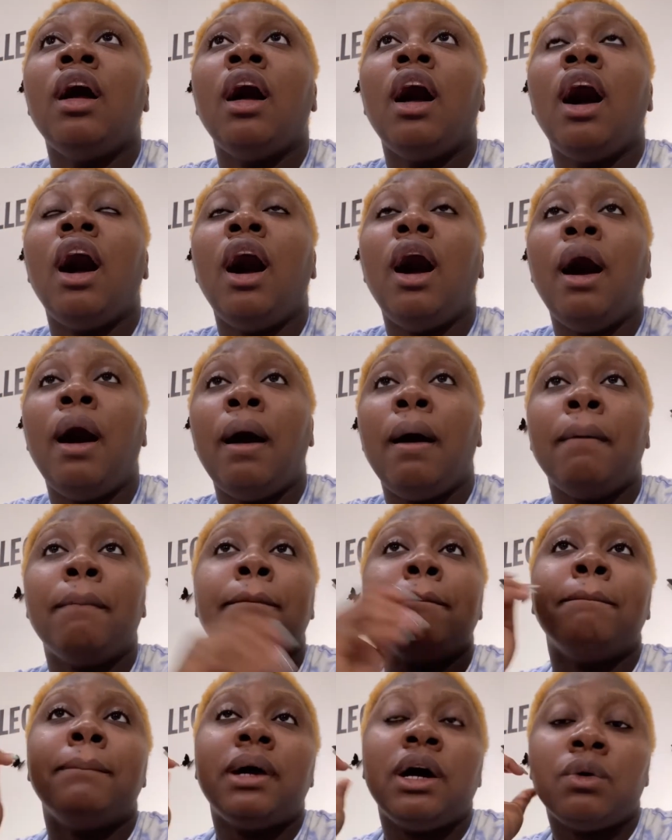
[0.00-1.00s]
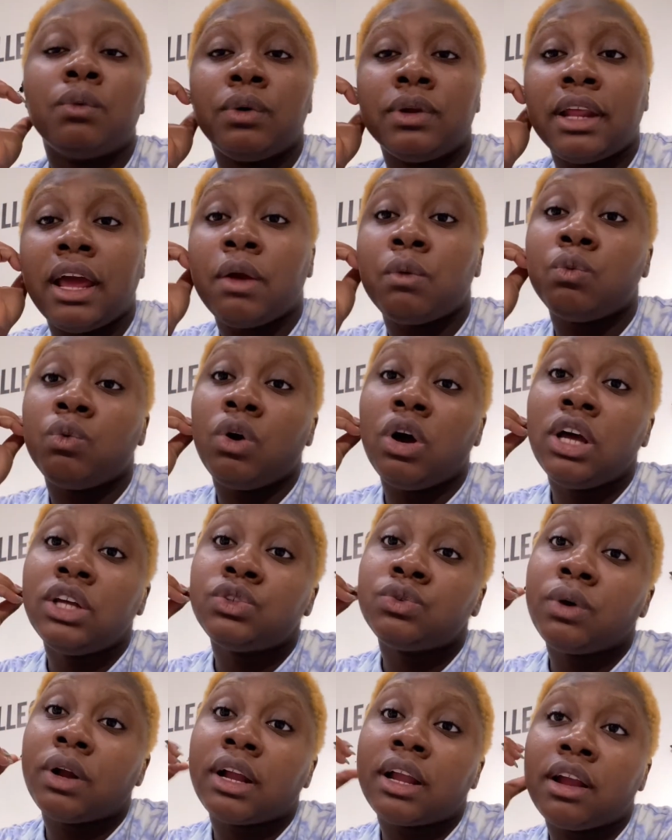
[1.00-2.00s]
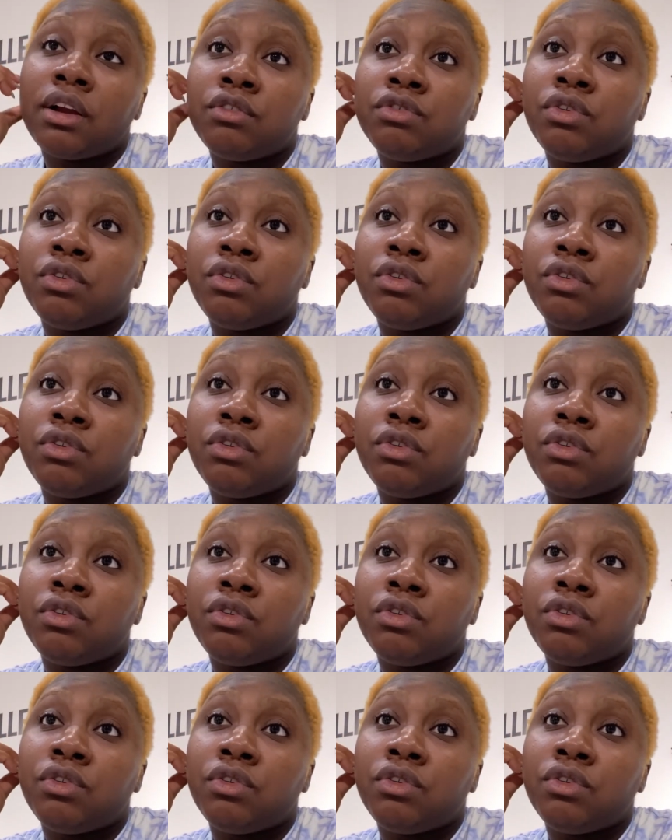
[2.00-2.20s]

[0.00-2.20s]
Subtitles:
But when I was working